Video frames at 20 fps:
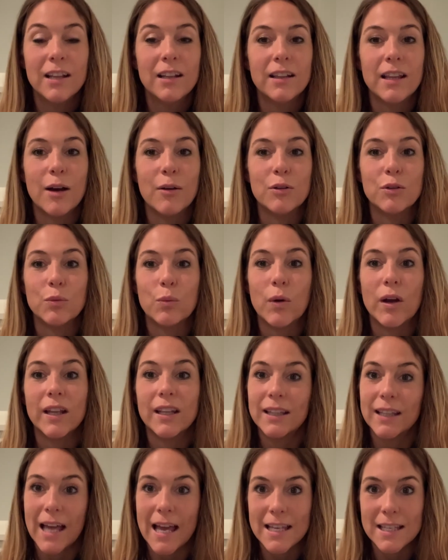That was
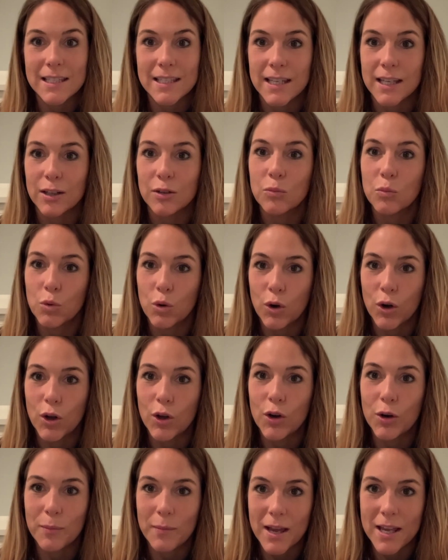one lesson, moral,
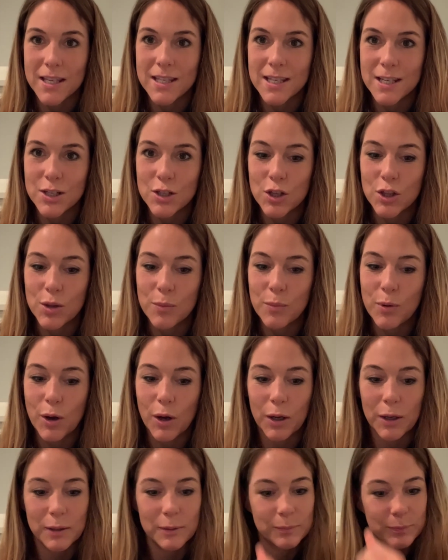or message of the
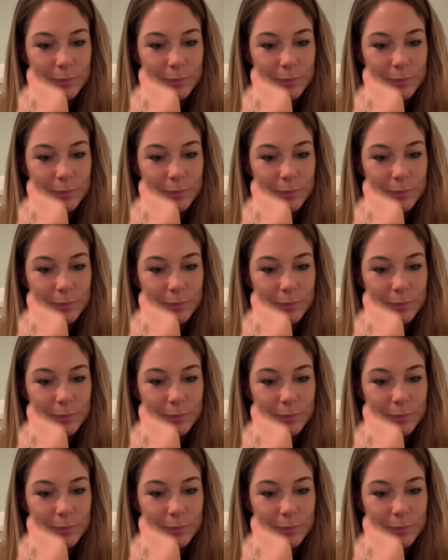book.